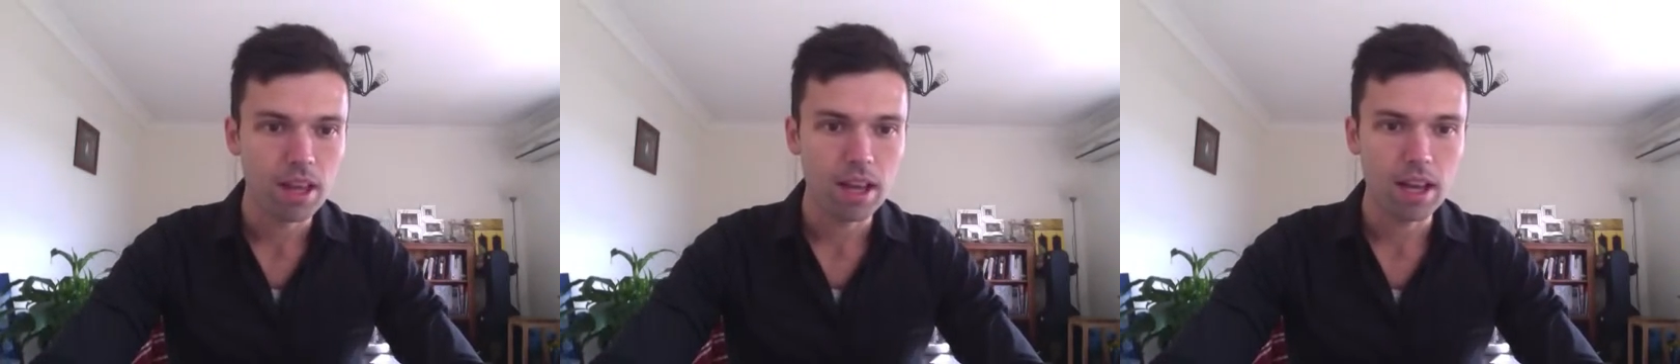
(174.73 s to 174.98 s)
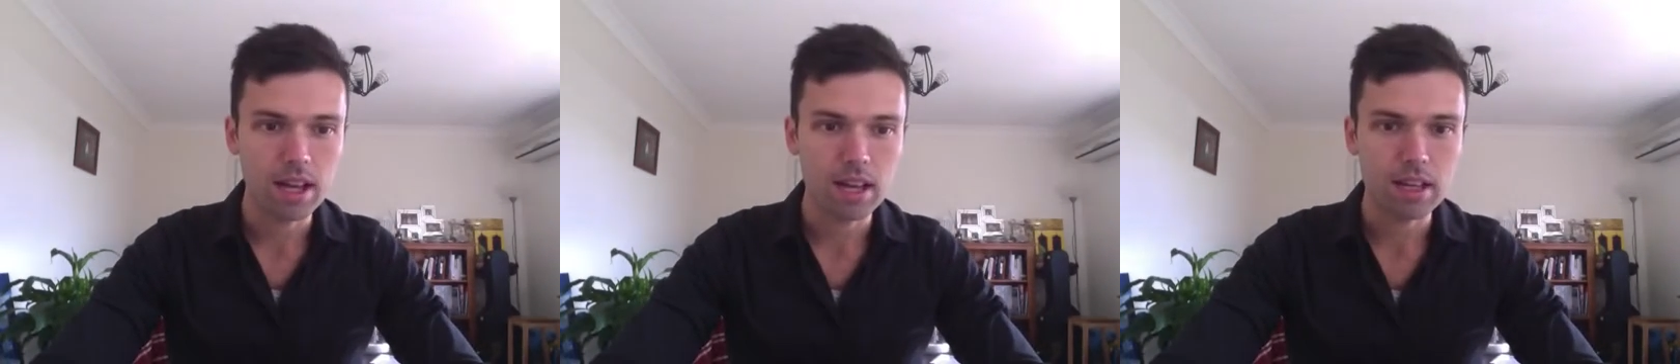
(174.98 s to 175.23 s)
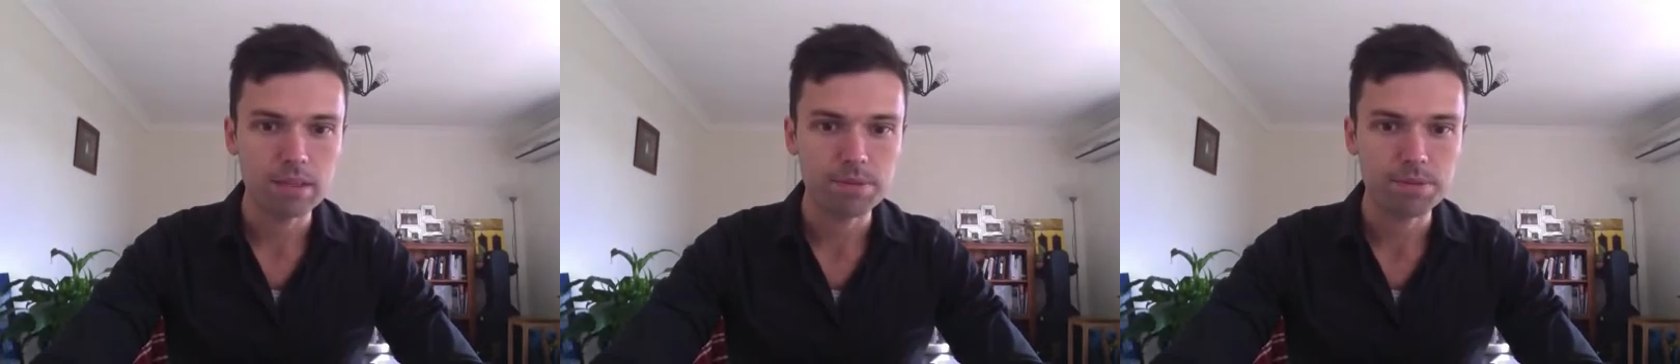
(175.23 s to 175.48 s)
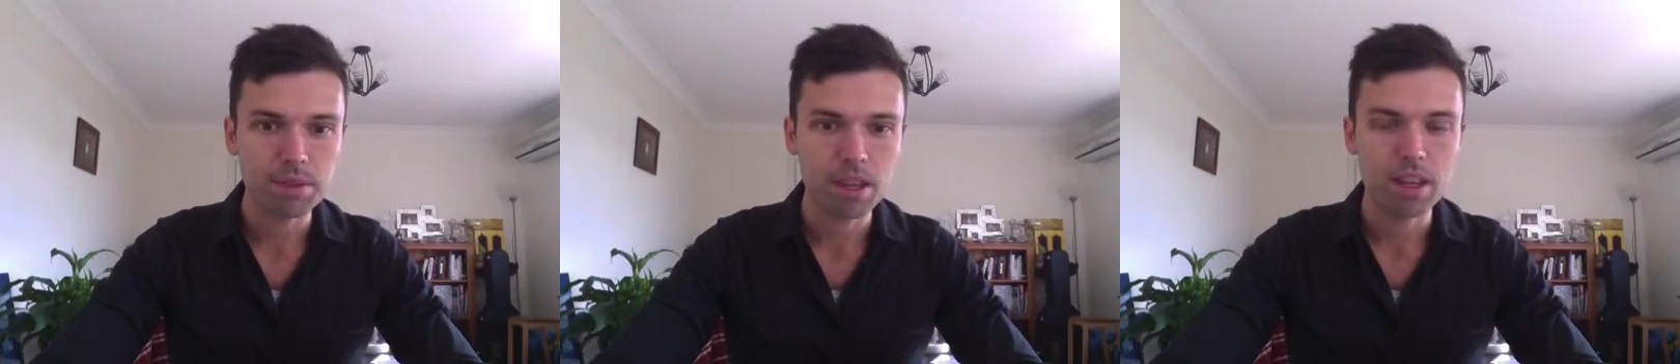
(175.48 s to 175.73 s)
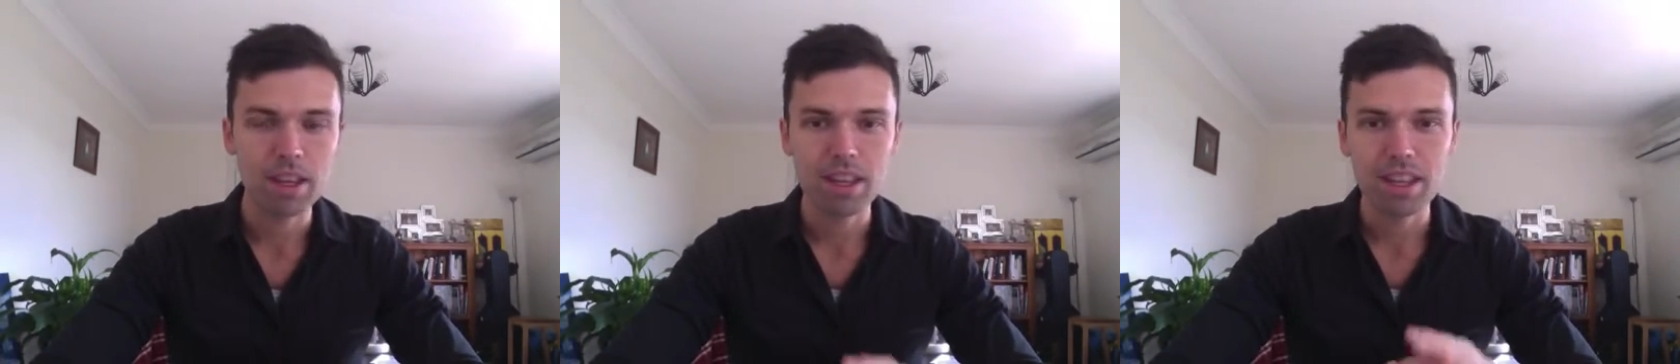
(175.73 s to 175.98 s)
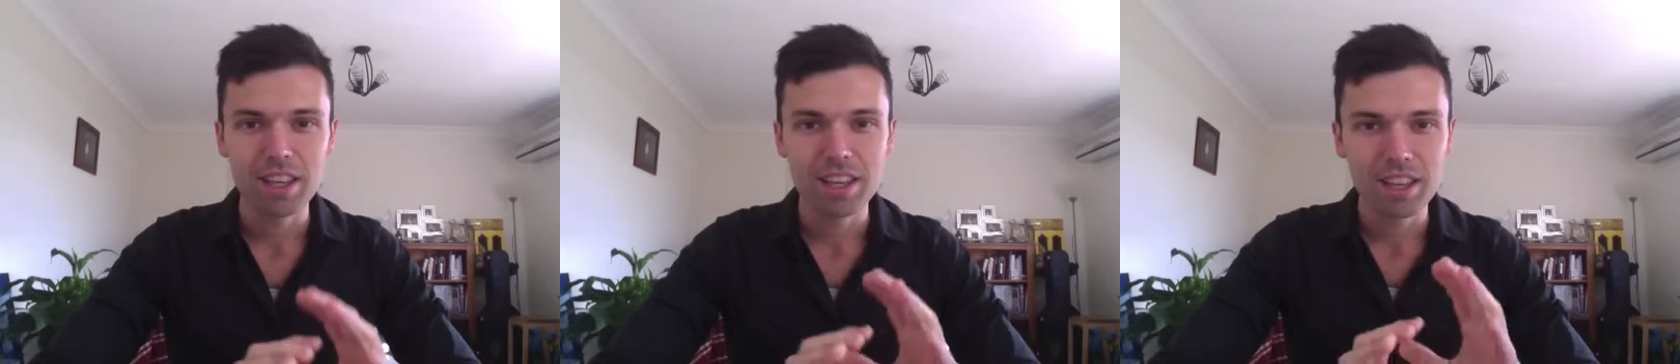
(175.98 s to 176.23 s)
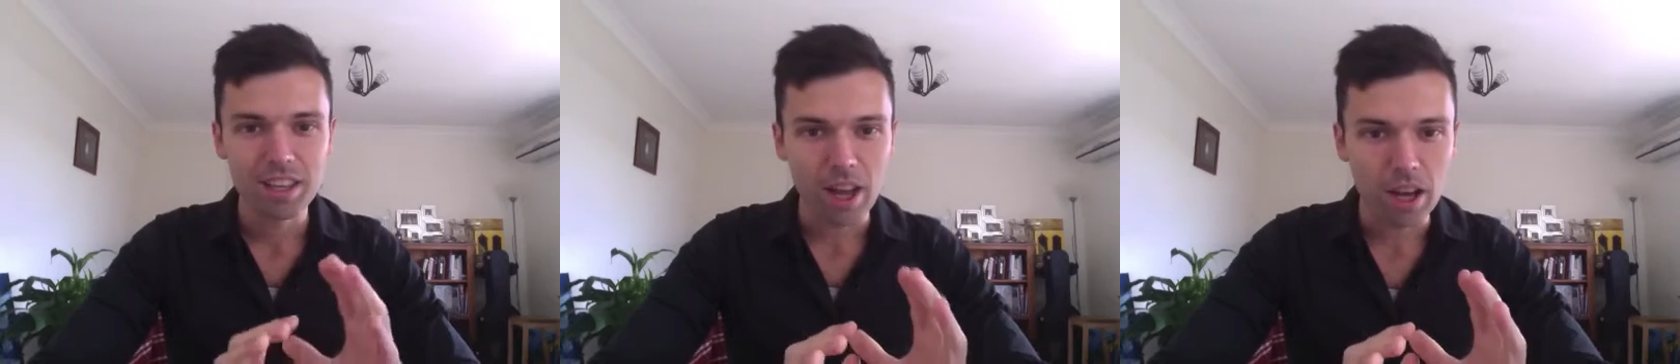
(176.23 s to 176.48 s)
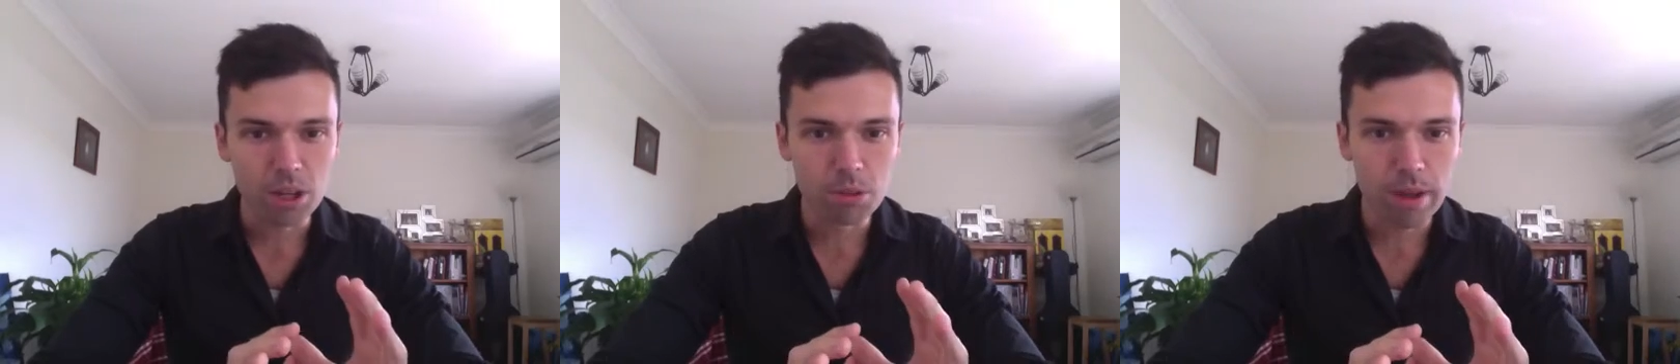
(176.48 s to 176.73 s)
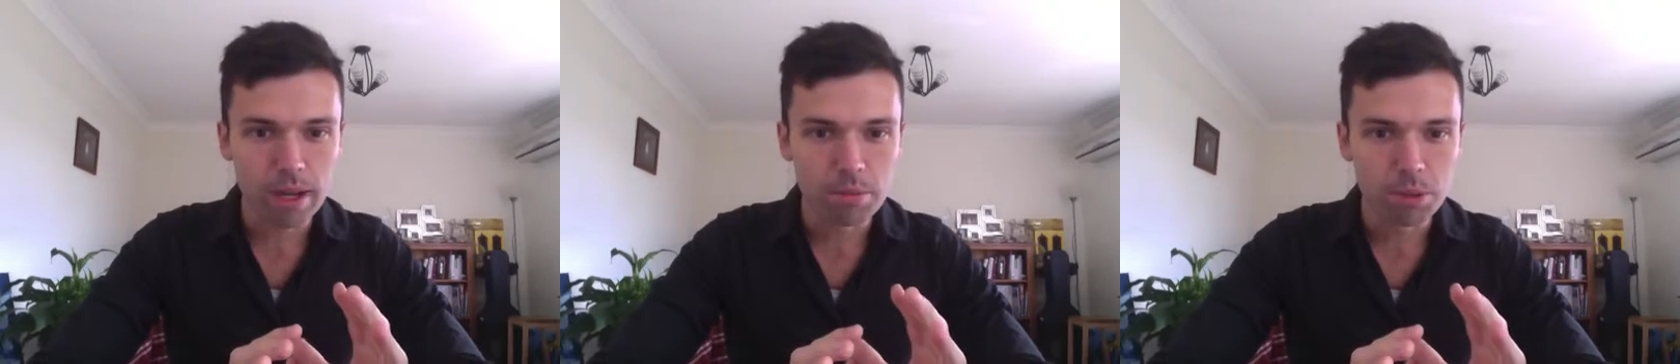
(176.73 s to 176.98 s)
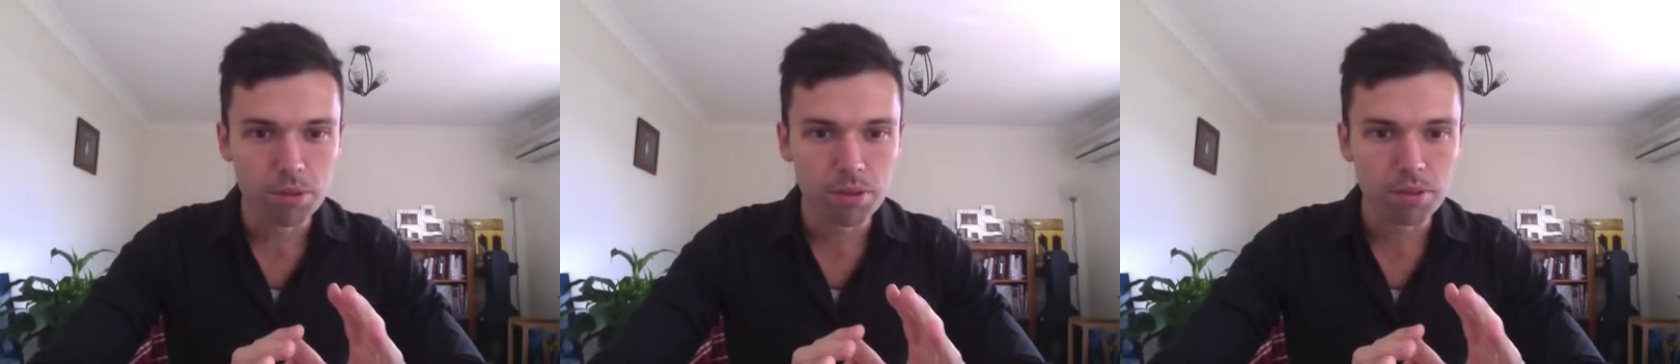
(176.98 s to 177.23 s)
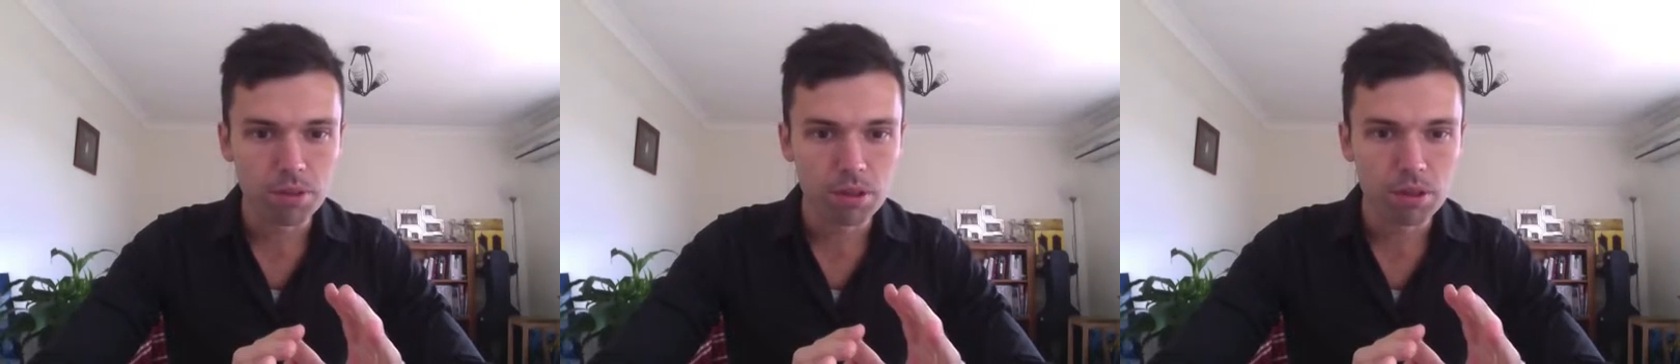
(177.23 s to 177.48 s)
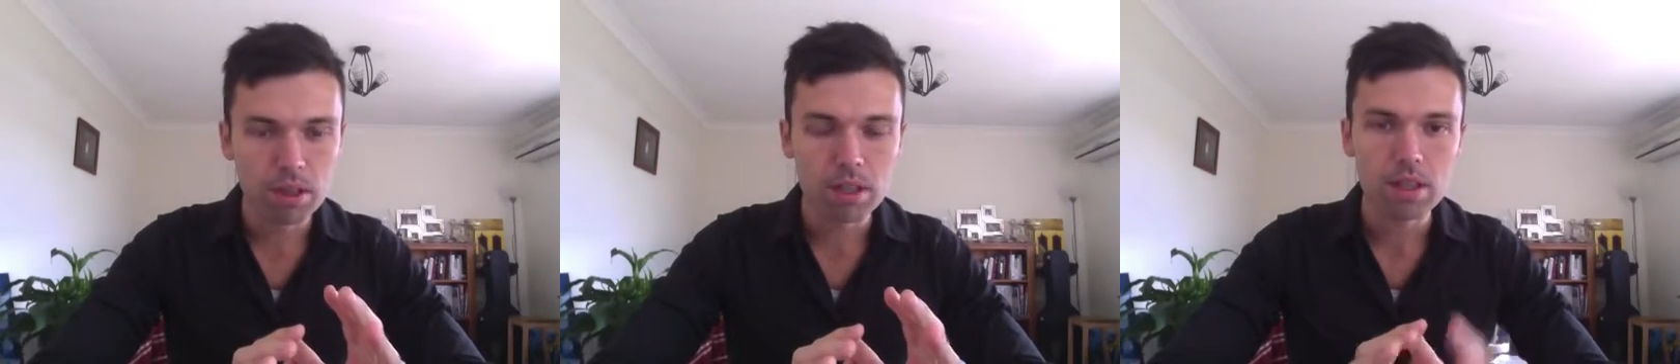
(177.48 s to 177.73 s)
a good way to move through,